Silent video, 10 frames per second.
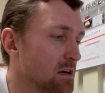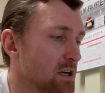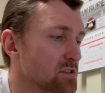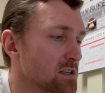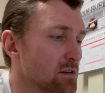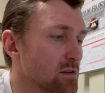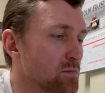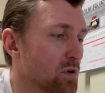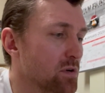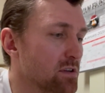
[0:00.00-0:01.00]
I shouted,
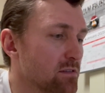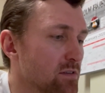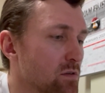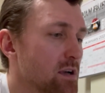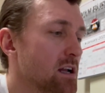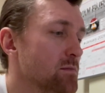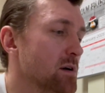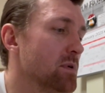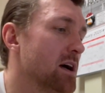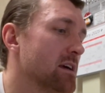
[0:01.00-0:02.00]
pulling the phone out of my
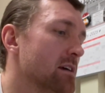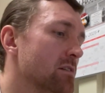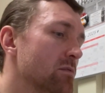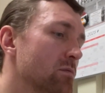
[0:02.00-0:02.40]
pocket.